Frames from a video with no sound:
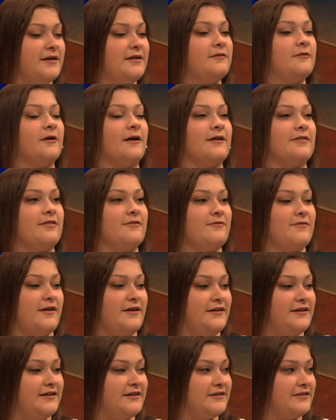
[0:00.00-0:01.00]
grant the
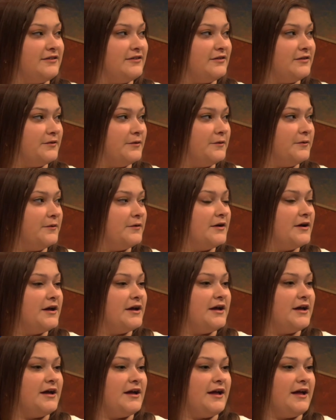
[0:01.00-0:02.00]
funding to,
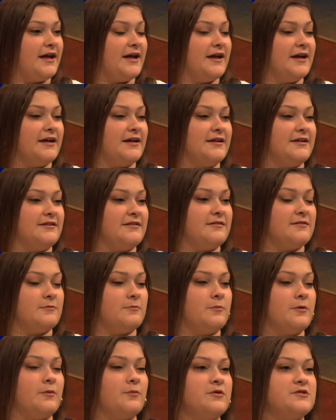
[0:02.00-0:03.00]
and
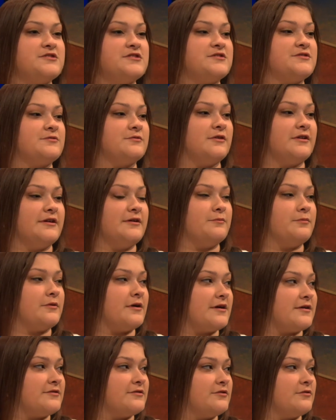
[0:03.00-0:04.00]
we were just really
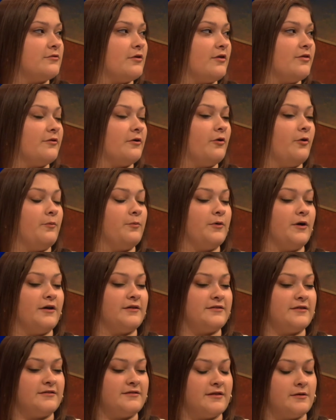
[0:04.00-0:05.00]
impressed throughout their whole process.